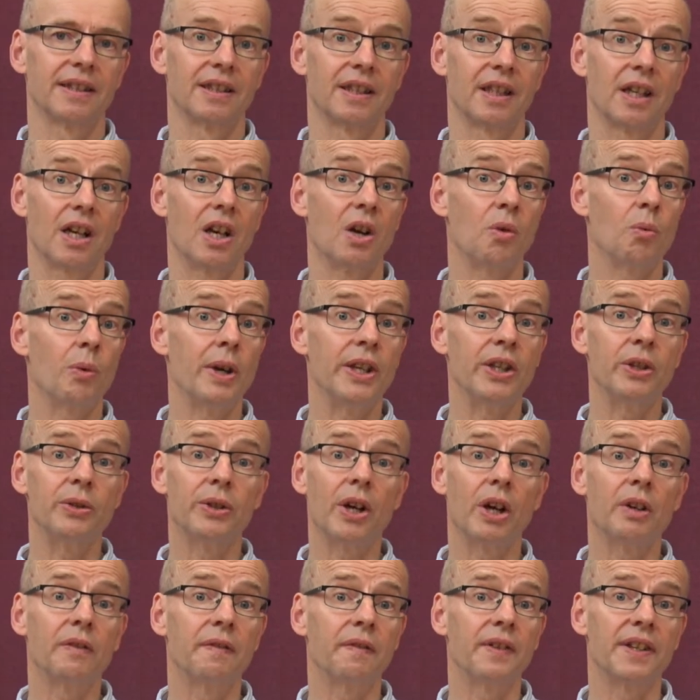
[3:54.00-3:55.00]
When you
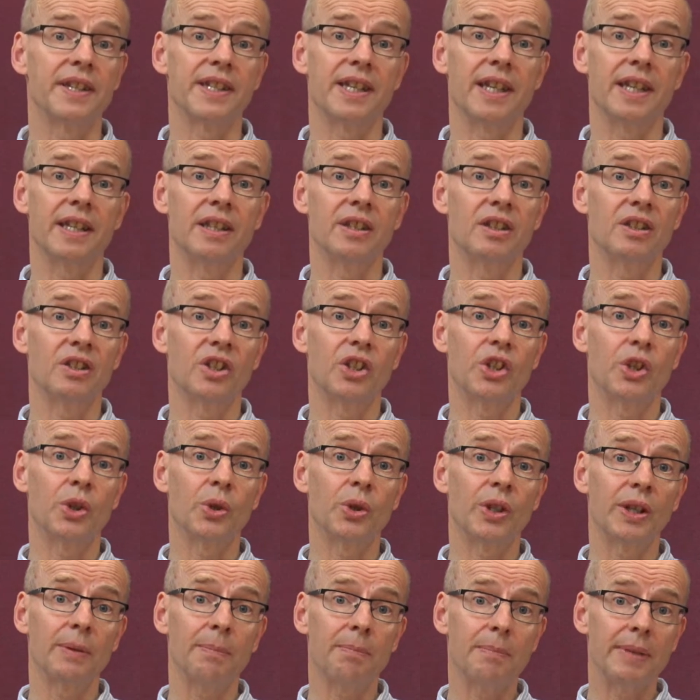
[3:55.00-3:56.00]
don't fit in, you
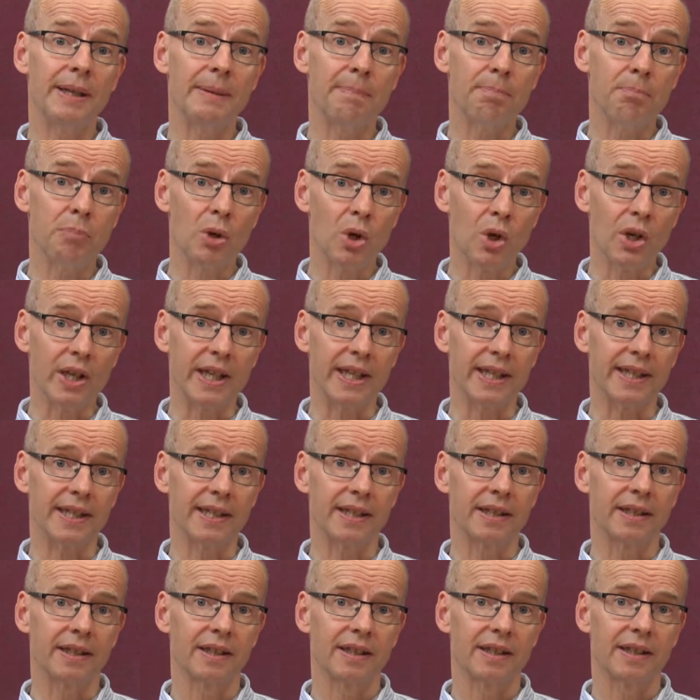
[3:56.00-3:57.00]
can be bullied,
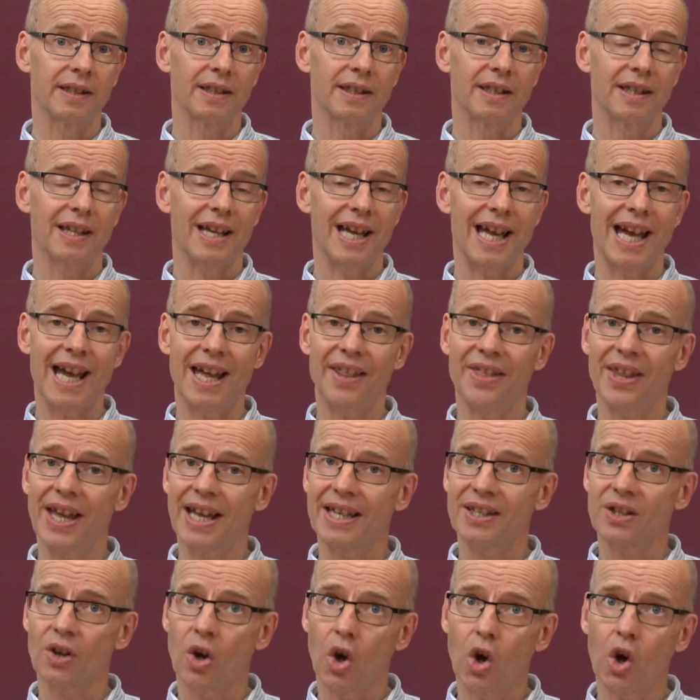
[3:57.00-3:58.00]
and
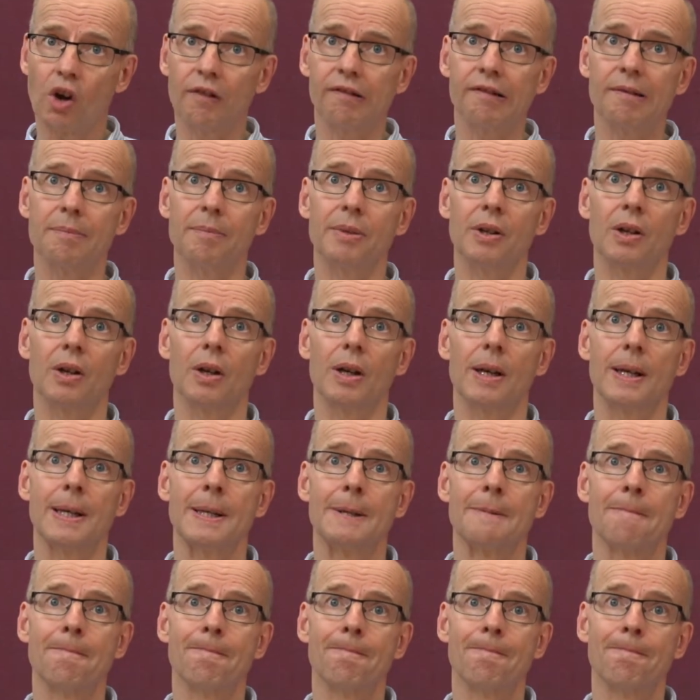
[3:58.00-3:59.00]
that's horrible.
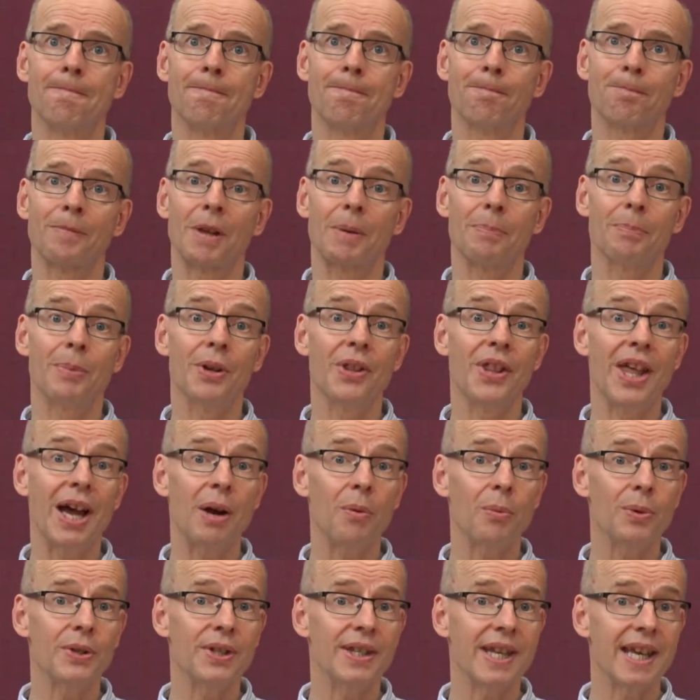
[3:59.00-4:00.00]
But
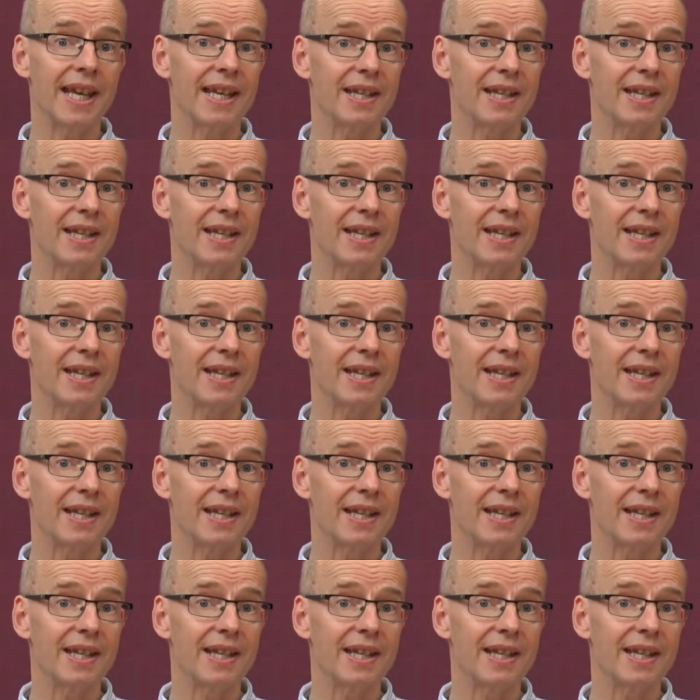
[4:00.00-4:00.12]
that was their